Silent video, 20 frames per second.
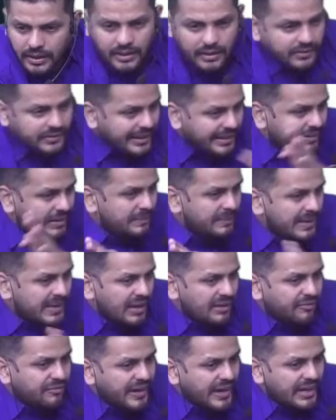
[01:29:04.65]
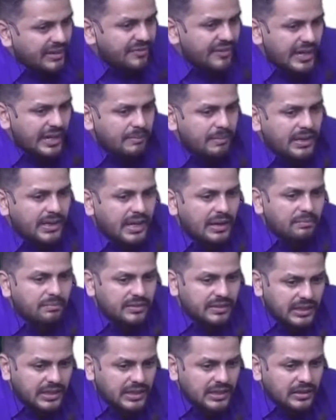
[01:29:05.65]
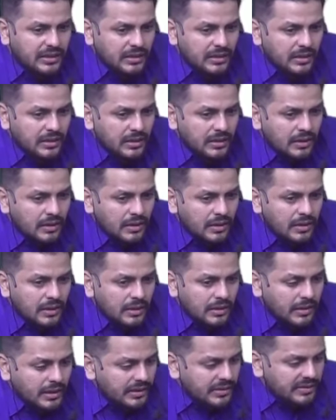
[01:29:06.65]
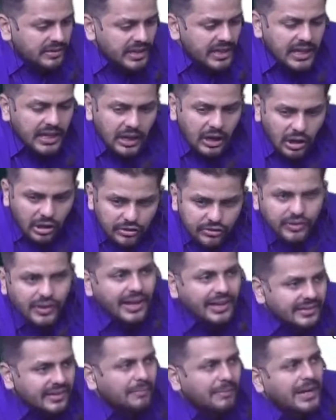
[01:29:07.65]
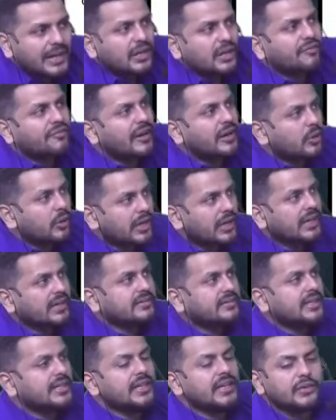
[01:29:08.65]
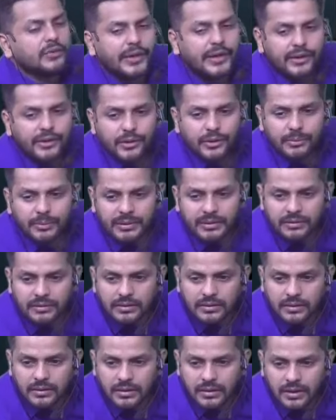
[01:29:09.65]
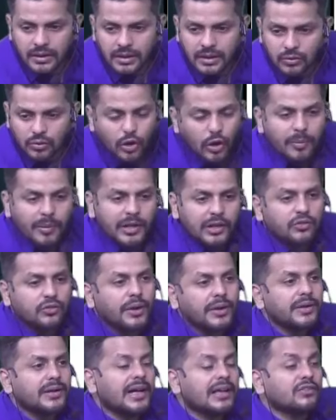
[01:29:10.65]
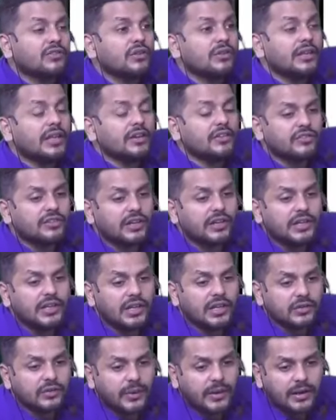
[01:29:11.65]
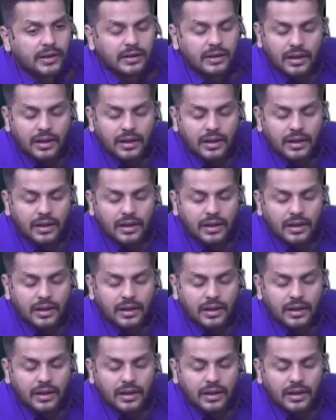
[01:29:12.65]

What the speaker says: 7 became 5, 5 became 3. Right? 3 also, as a matter of fact, okay, next 3 years, where do you be? Nobody's going to ask you next 10 years, where?